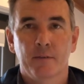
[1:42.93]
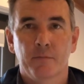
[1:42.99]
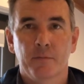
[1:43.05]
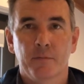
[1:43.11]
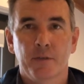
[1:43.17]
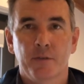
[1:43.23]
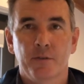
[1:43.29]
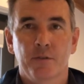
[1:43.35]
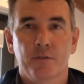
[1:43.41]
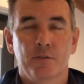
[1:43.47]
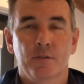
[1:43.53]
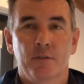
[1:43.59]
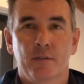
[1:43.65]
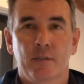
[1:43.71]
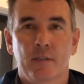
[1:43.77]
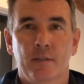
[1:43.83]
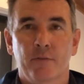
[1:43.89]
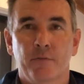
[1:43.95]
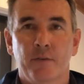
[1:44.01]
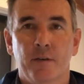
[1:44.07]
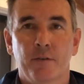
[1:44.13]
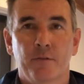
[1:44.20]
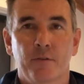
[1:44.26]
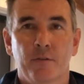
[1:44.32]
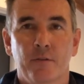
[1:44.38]
that we use. They're
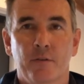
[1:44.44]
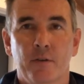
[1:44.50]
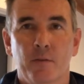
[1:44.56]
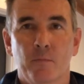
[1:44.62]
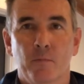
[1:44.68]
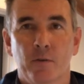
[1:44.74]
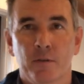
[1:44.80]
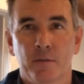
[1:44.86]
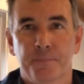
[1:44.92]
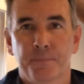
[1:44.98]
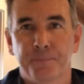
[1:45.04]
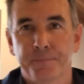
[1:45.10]
330 watt.